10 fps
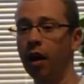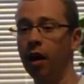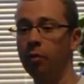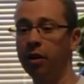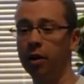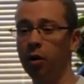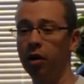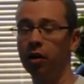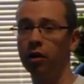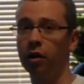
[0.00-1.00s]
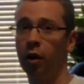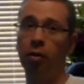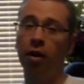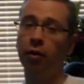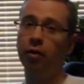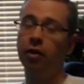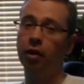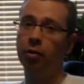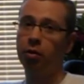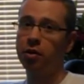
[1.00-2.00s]
I mainly work on my own on
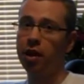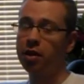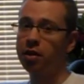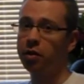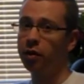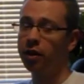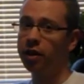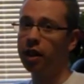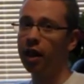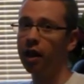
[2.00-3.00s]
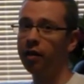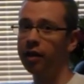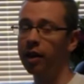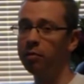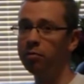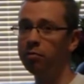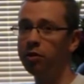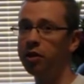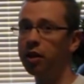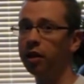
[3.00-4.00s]
the projects. I do all the game
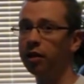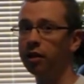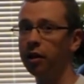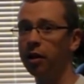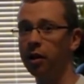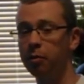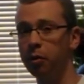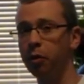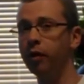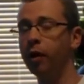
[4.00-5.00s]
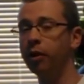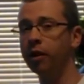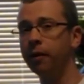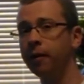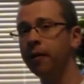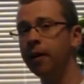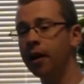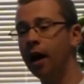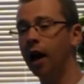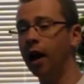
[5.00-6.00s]
design and programming,
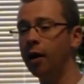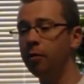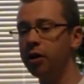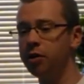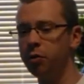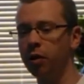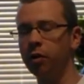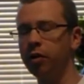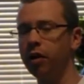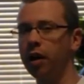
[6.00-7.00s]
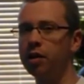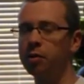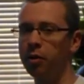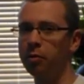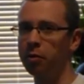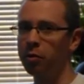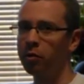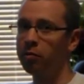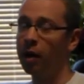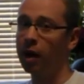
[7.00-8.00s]
but I do work with some other people
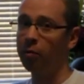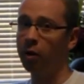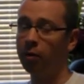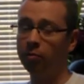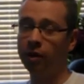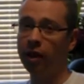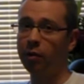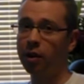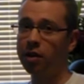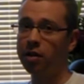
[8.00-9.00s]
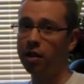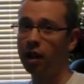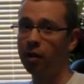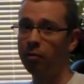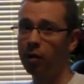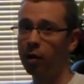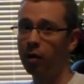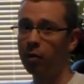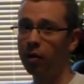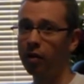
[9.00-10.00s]
on Gateways. I
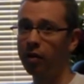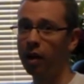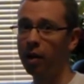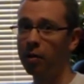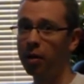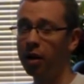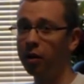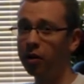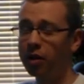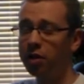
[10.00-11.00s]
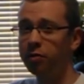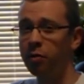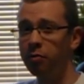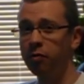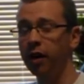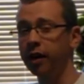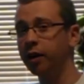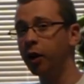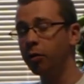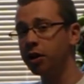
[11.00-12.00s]
work with Bennett Aldis from Fat Cat
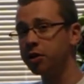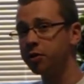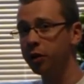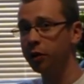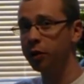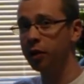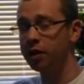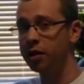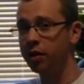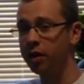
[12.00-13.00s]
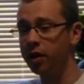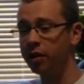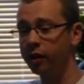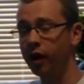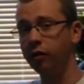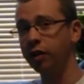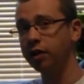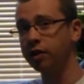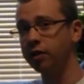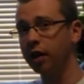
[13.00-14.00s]
Comics, who has done the
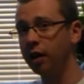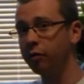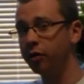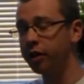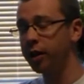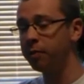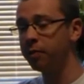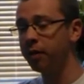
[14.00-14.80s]
graphics for the game.